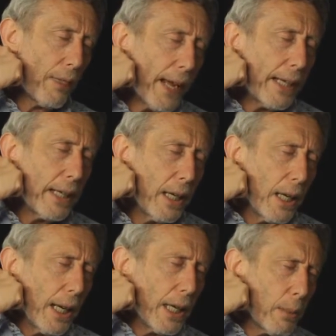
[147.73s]
And then,
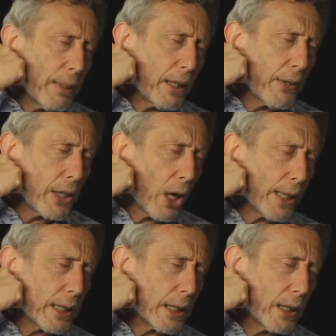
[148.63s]
in the middle of the
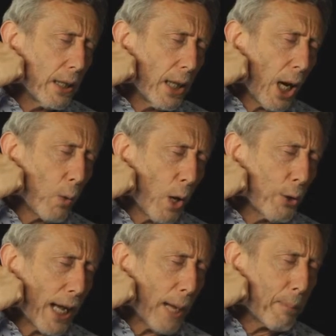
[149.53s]
night, I
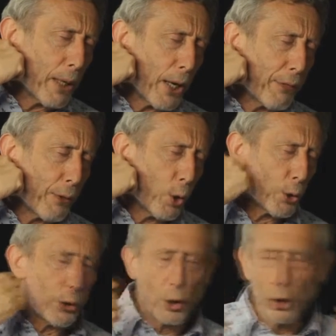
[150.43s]
woke up and I
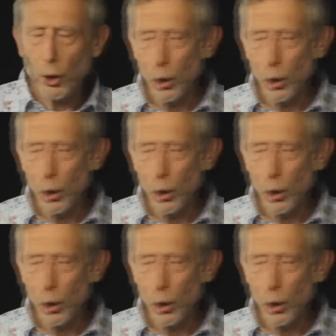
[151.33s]
thought...